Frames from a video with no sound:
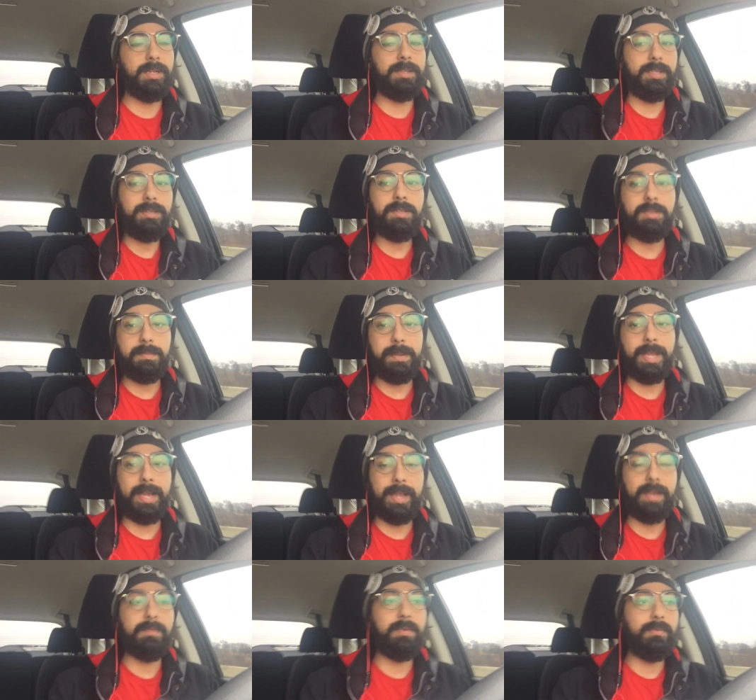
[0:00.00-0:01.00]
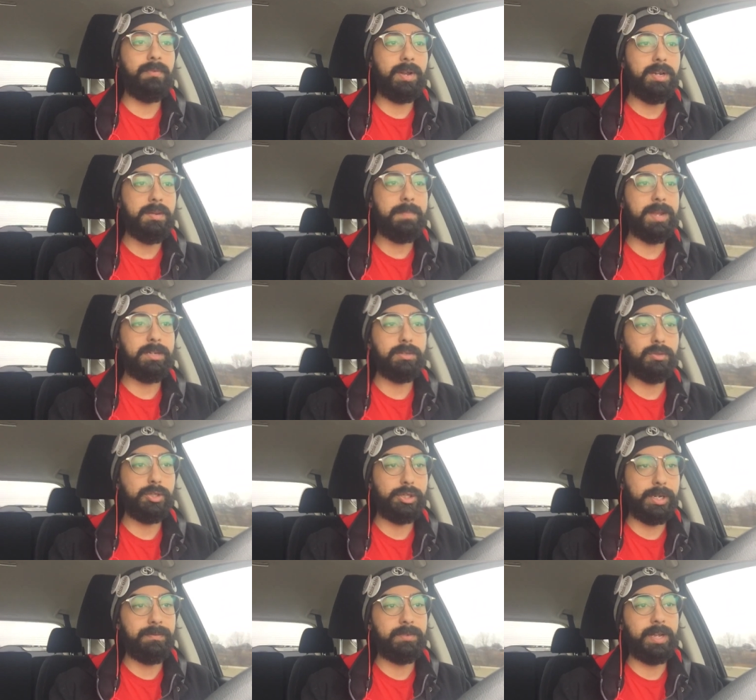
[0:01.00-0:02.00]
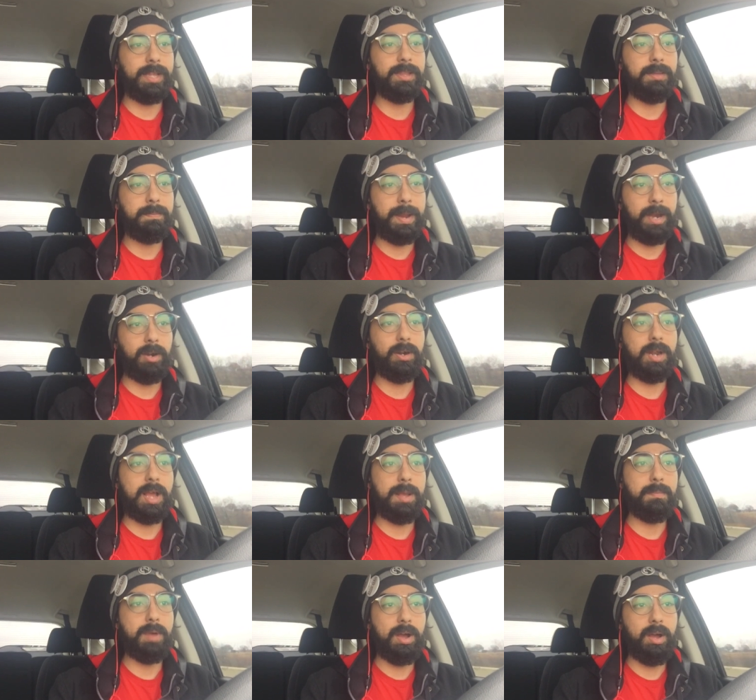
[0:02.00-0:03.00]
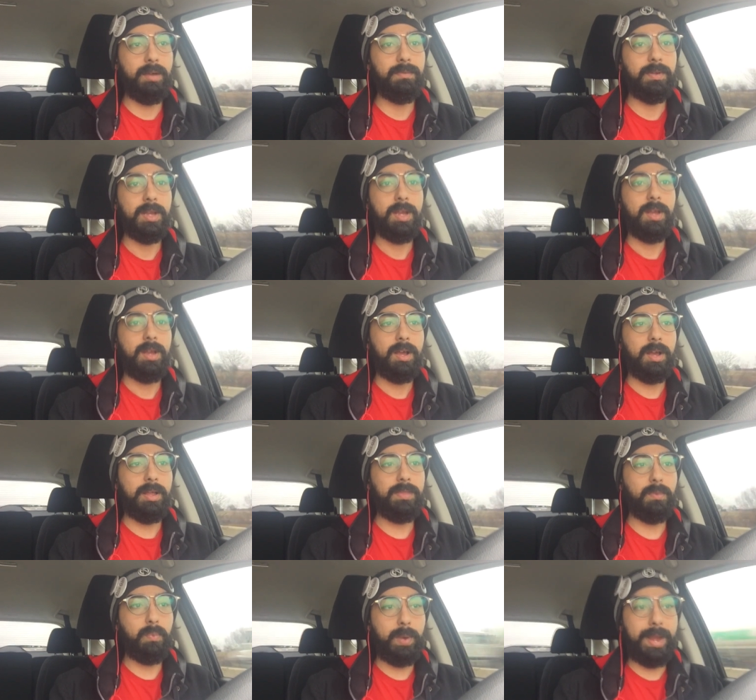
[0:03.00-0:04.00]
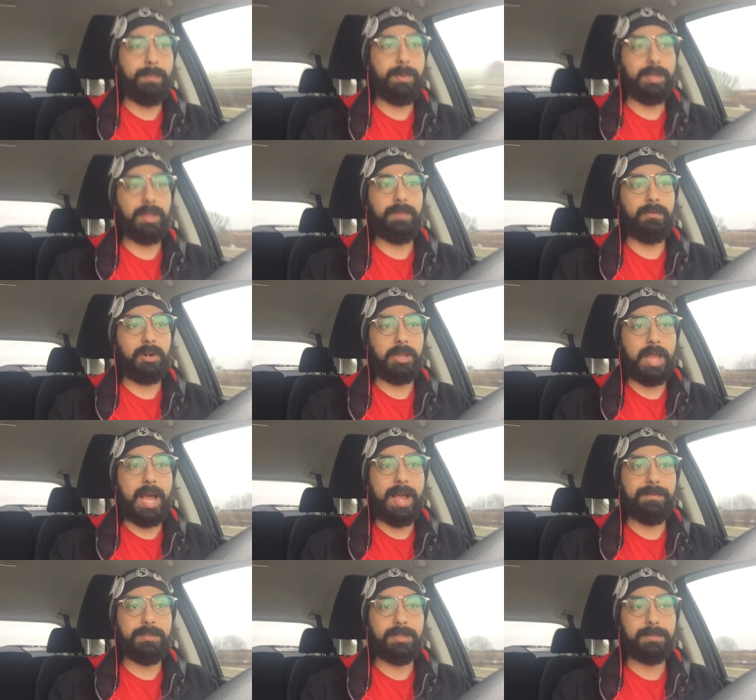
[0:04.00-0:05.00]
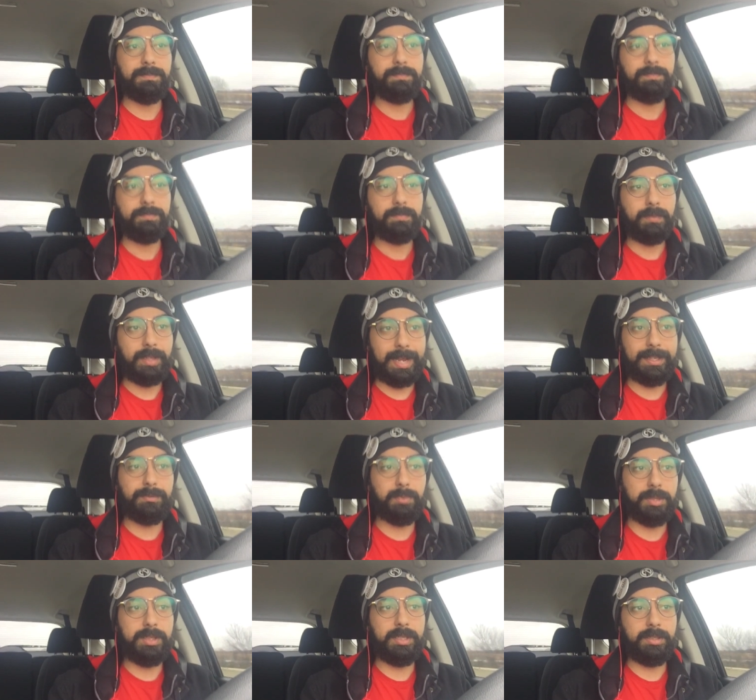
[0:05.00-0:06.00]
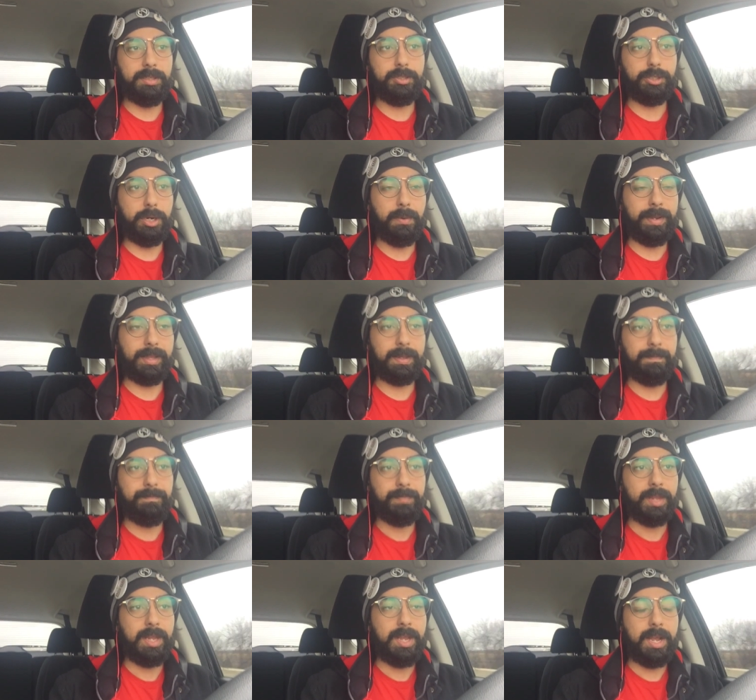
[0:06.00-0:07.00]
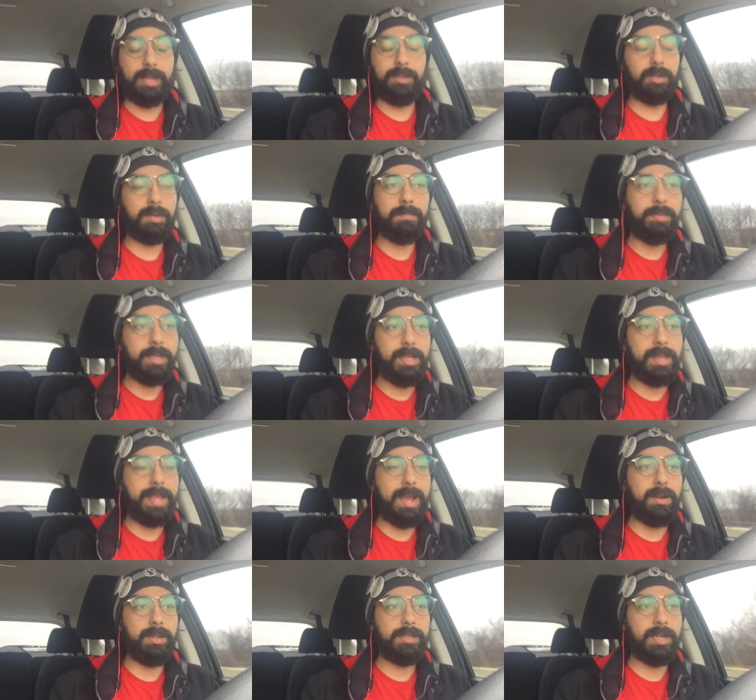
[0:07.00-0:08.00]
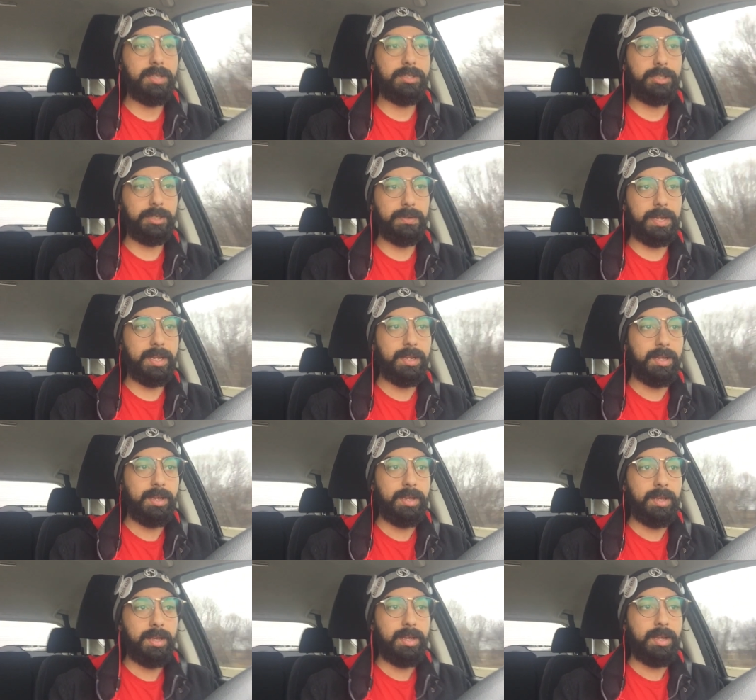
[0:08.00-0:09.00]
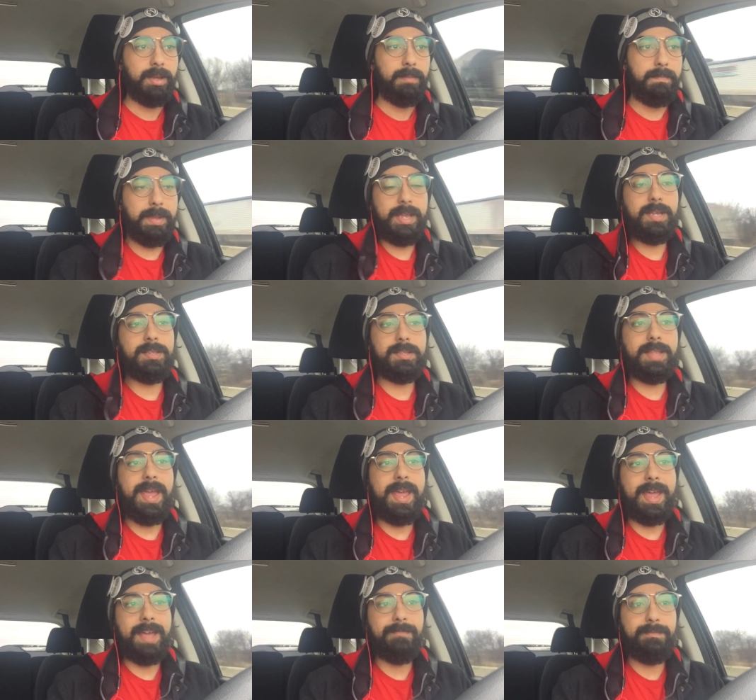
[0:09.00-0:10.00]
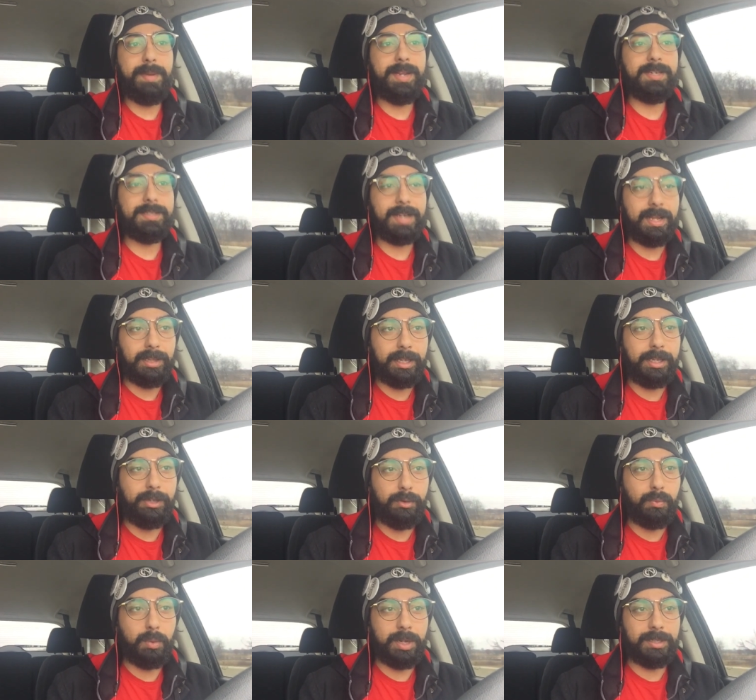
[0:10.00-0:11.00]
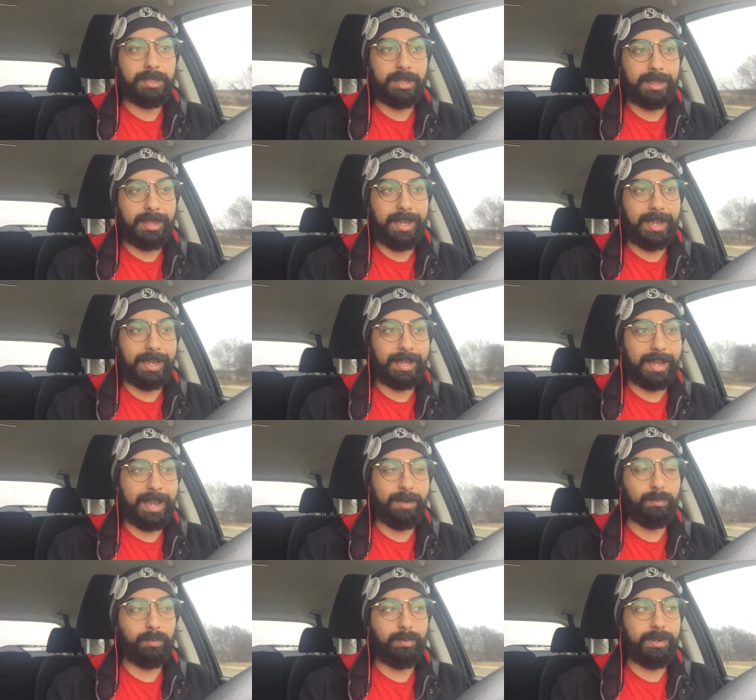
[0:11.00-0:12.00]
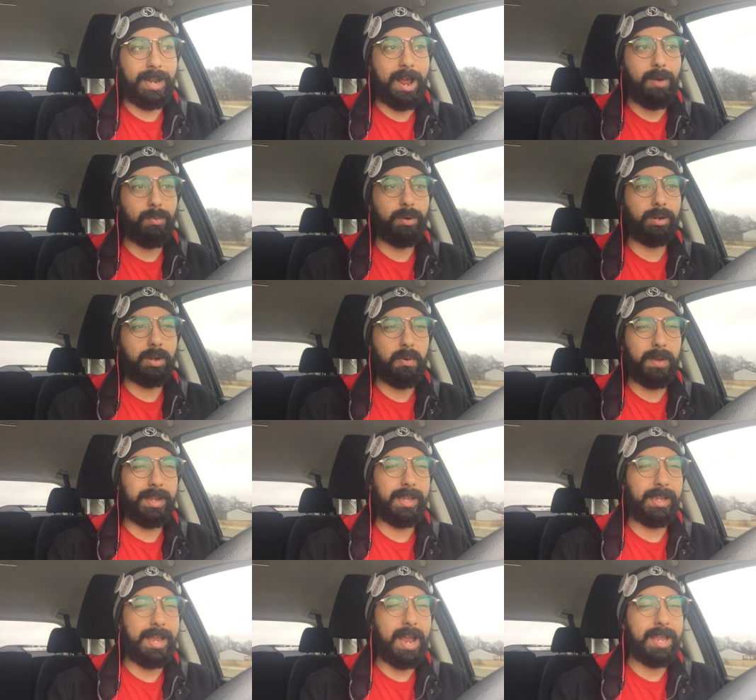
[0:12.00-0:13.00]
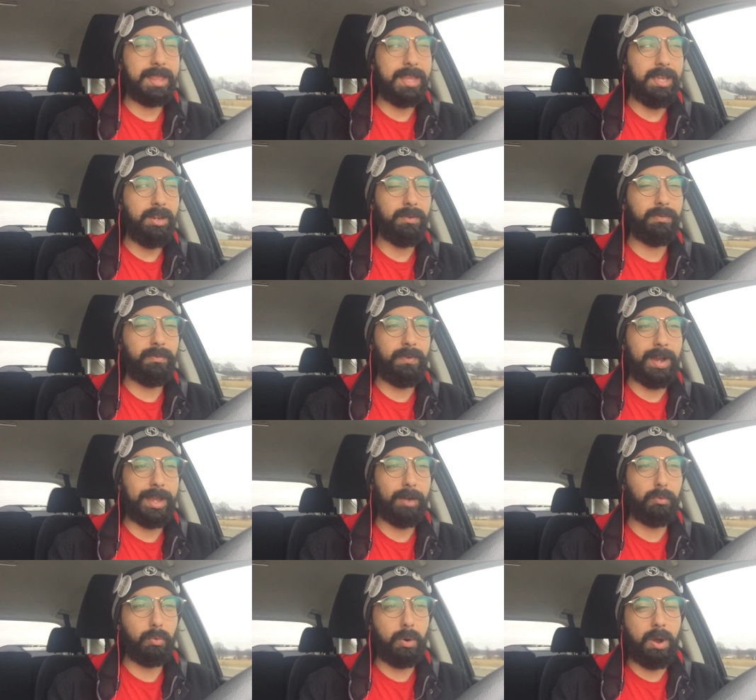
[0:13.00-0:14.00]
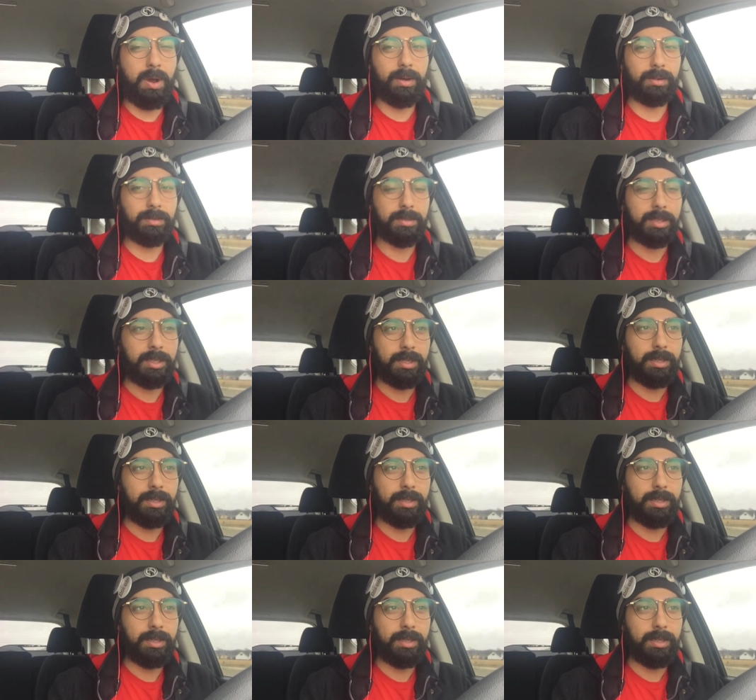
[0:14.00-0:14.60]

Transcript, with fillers: this is the beginning of a fundamental shift in the paradigm of the way we live our lives. That's what this is showing me. And they're completely out of touch to it, because they have been telling you what to think, and now we're going, yeah, I think you're fucking wrong.